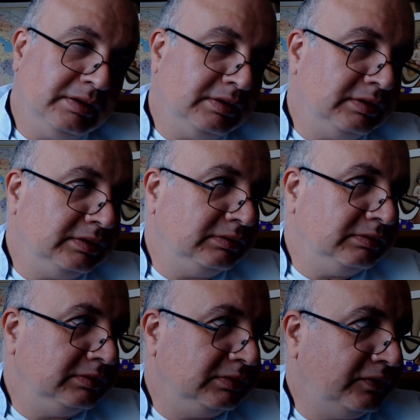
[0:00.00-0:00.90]

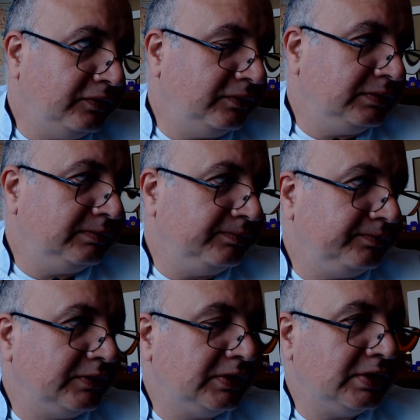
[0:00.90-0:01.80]
Mm,
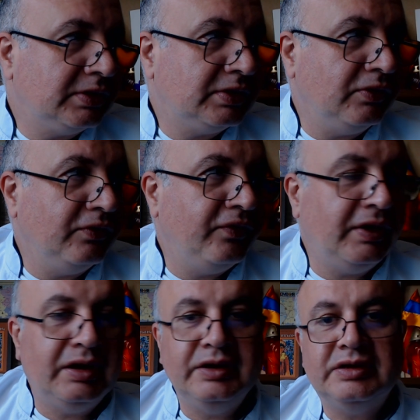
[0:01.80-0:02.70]
so
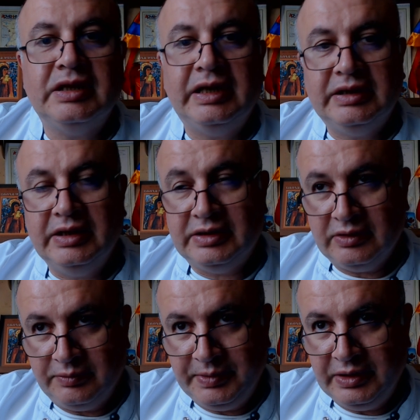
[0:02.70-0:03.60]
far it's like this
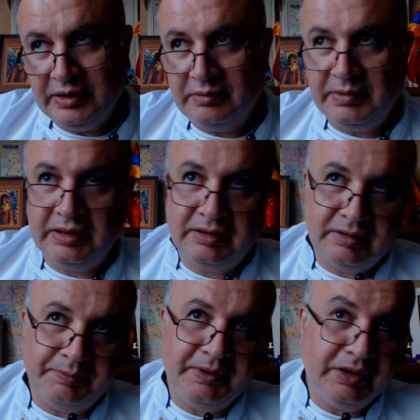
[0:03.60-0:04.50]
opinion,
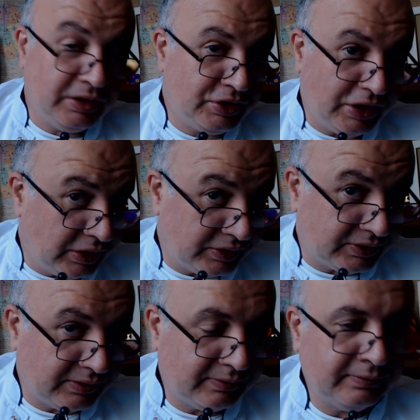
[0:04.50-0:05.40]
but opinion changes.